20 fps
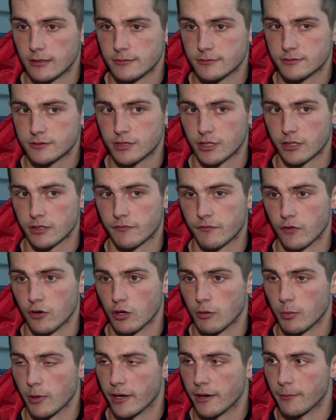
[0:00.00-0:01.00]
took the
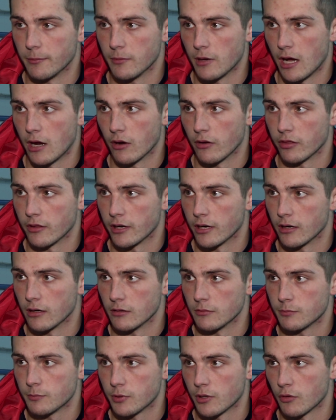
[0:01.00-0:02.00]
vertebrae out of there,
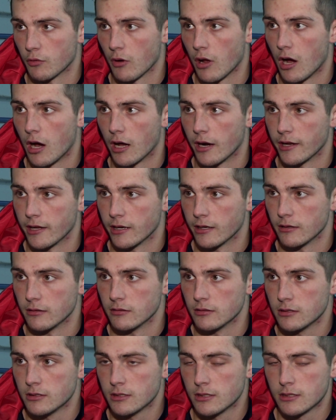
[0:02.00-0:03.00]
put a rod in,
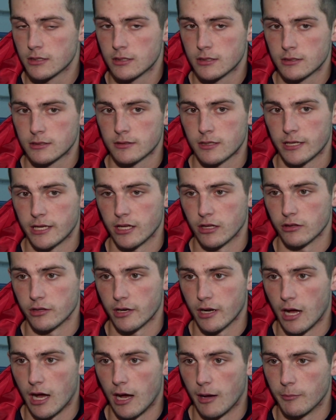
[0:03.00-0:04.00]
healed it
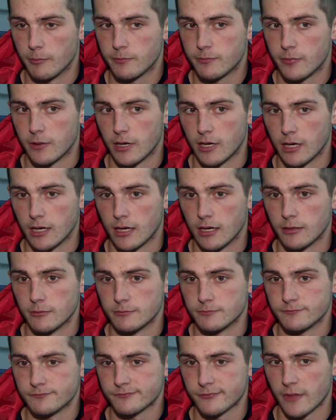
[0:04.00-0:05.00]
up. Um,
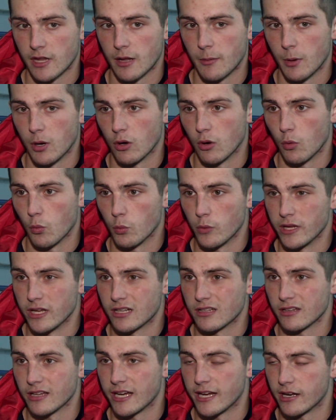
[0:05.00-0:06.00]
and about a
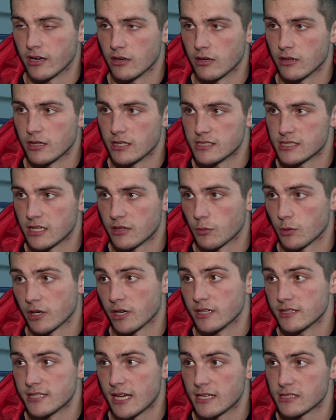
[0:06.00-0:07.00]
week later, they said we're going
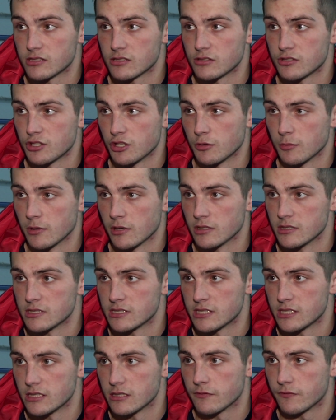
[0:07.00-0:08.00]
to test the tumor and
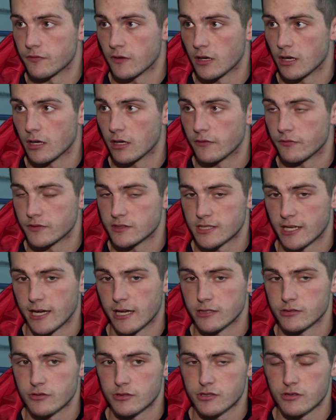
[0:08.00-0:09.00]
see if, uh, if it's
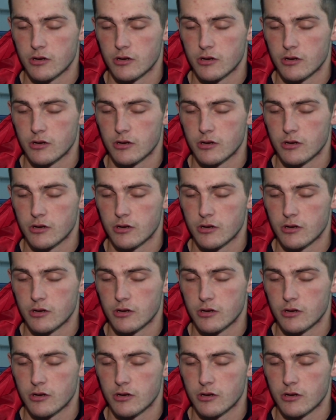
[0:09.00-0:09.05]
cancerous or